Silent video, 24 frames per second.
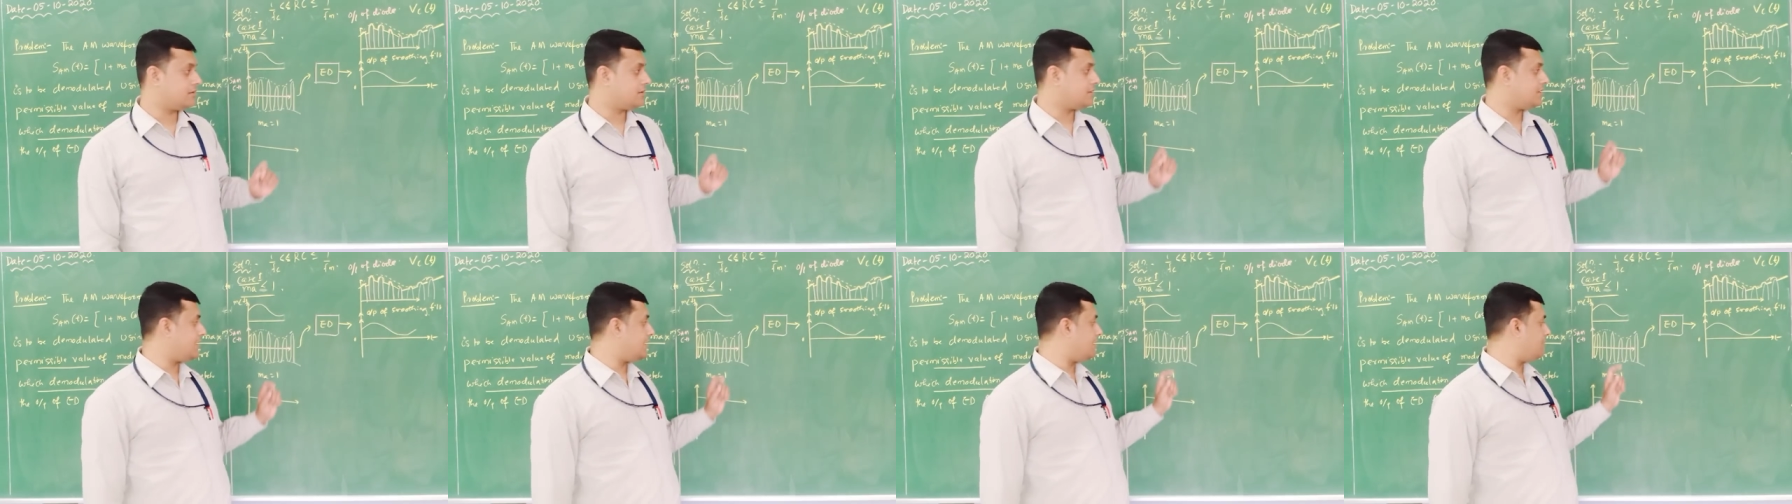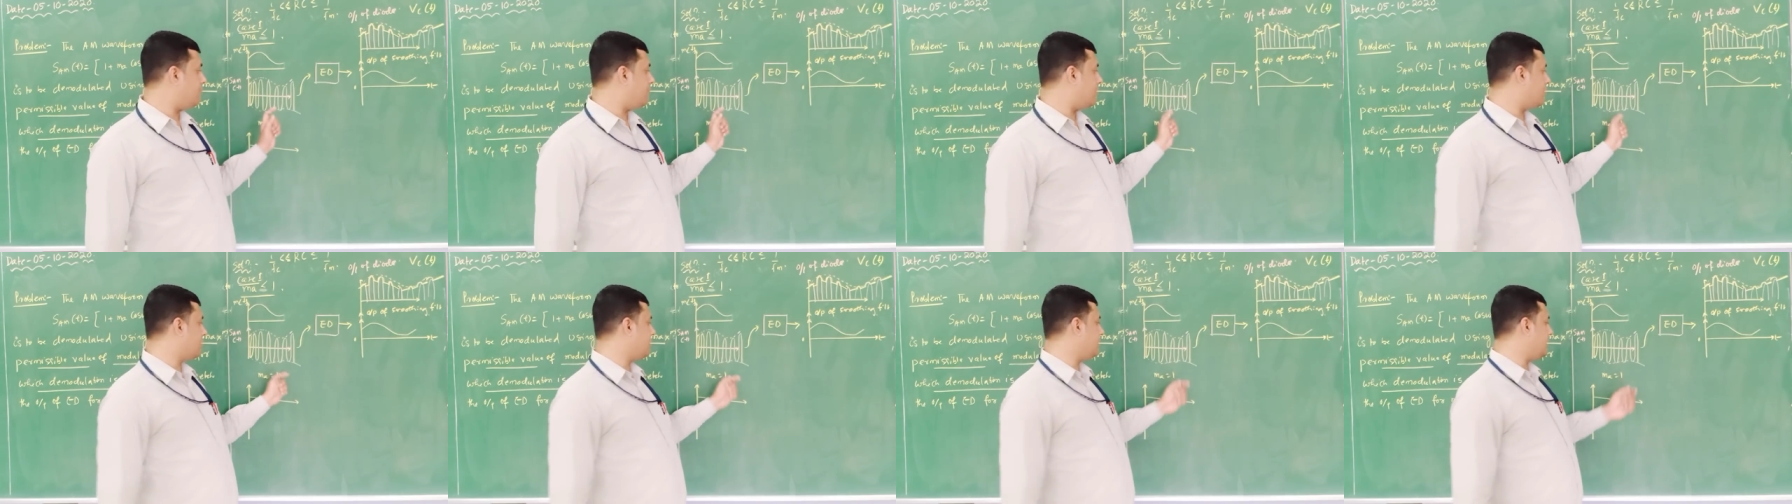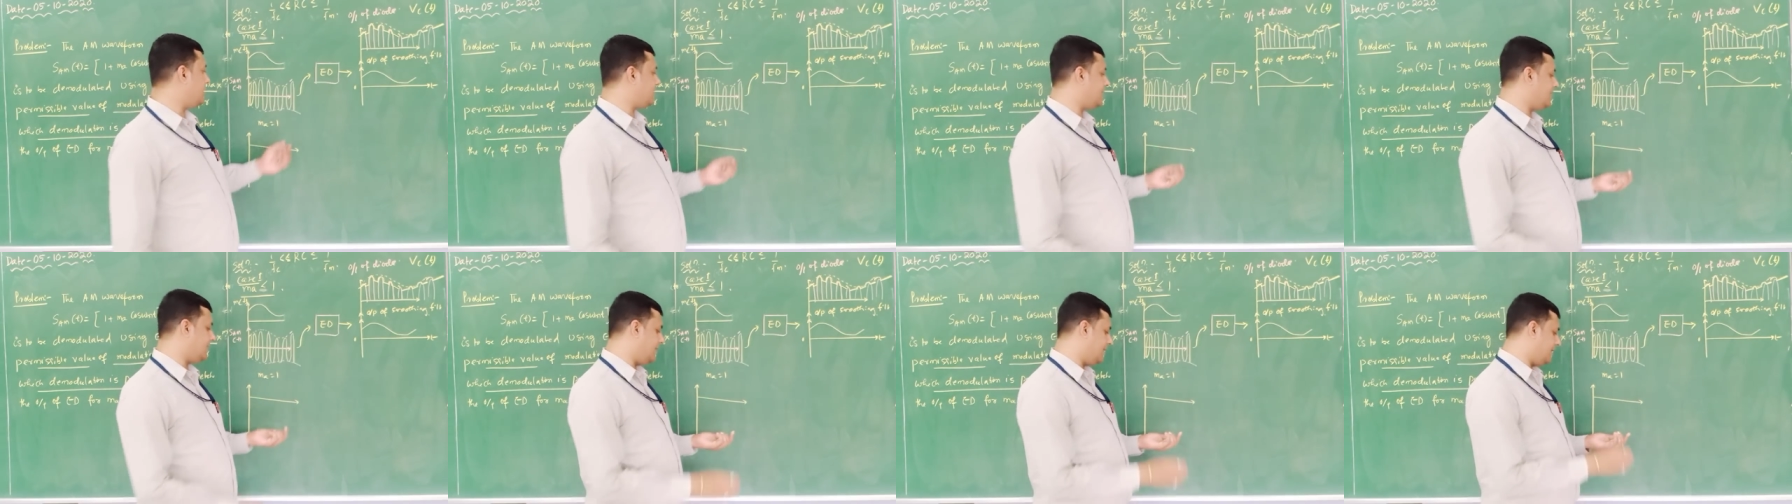So that
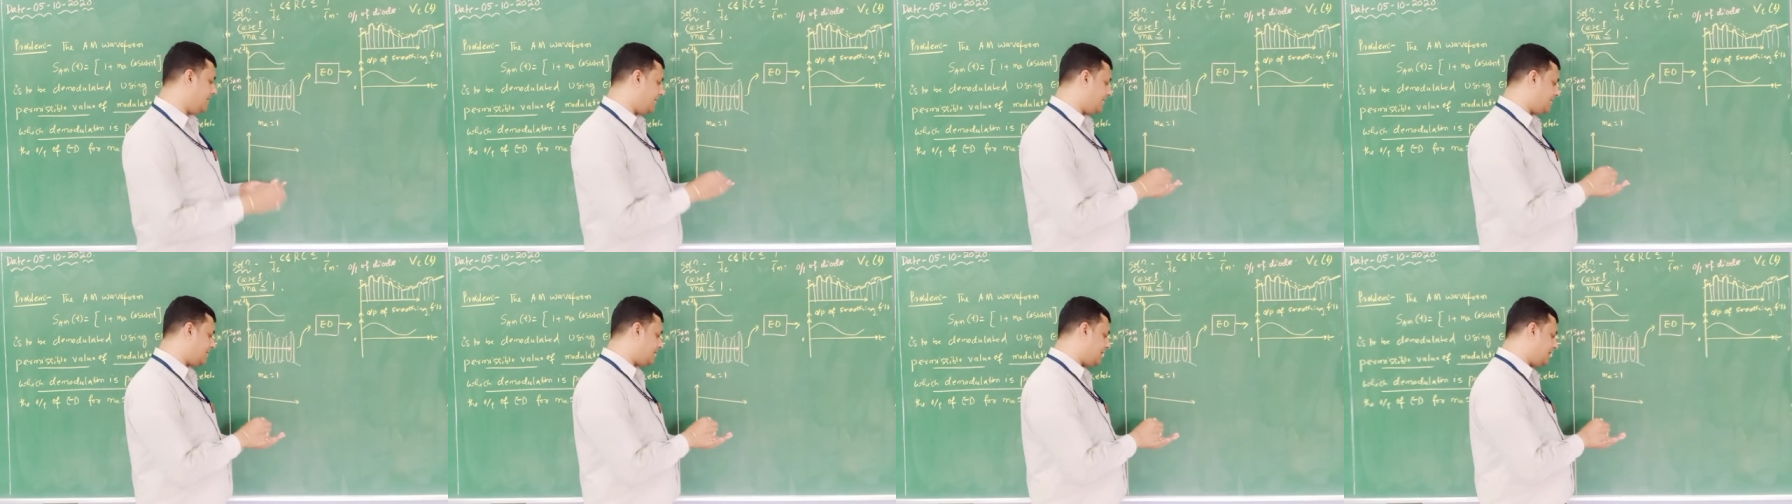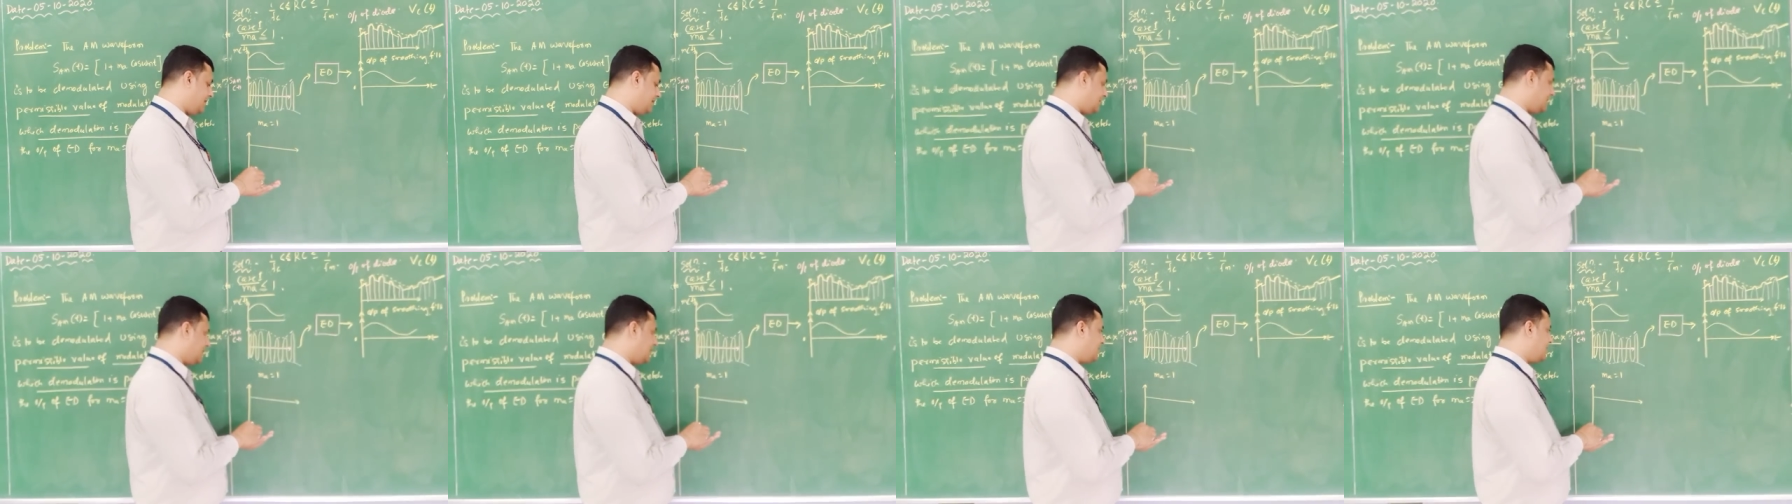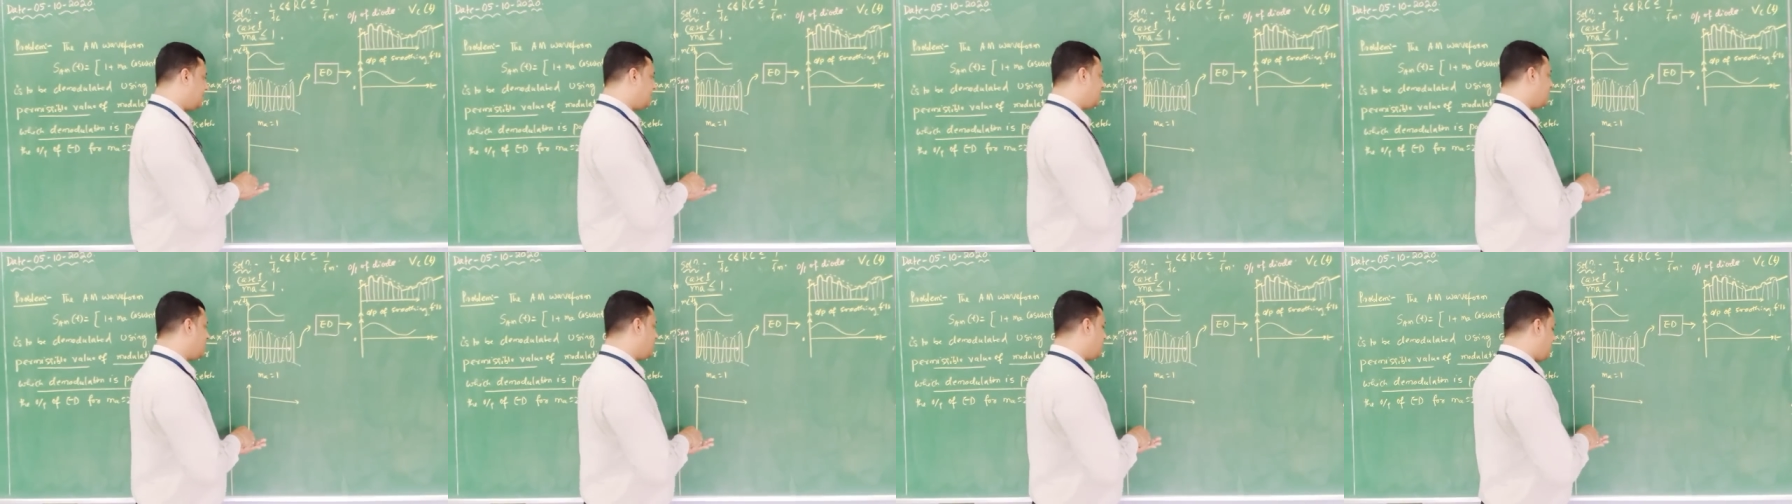modulation index
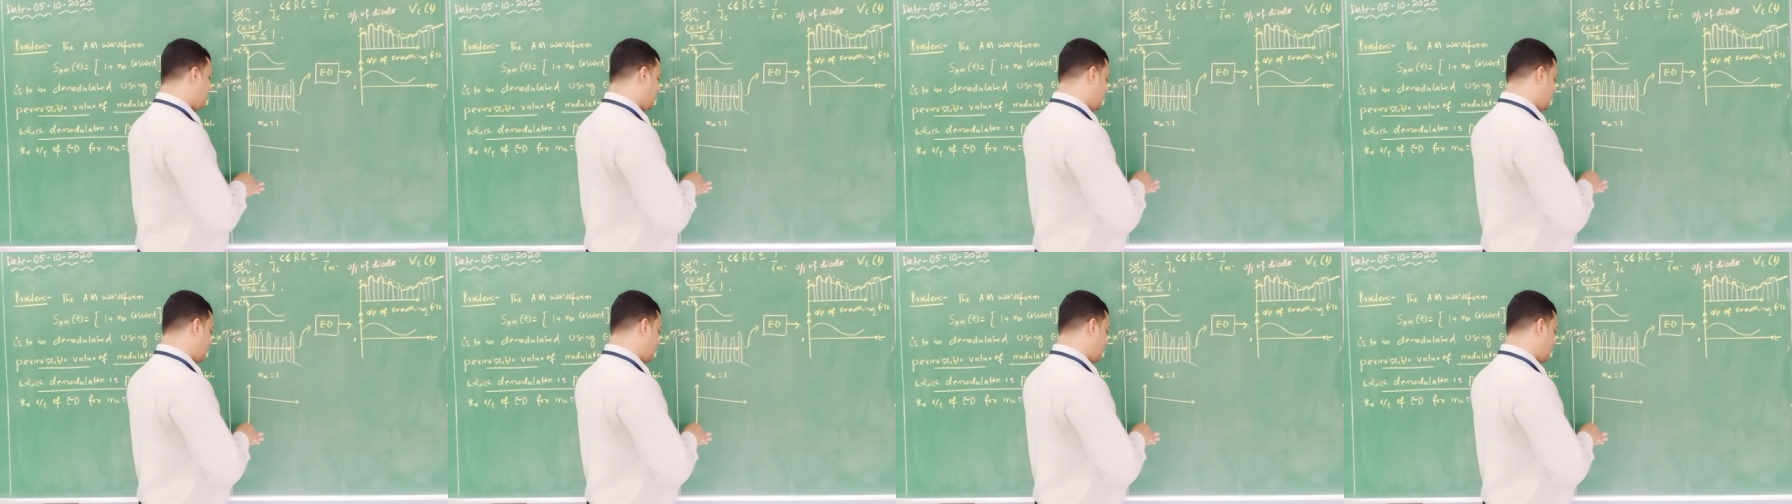is 1.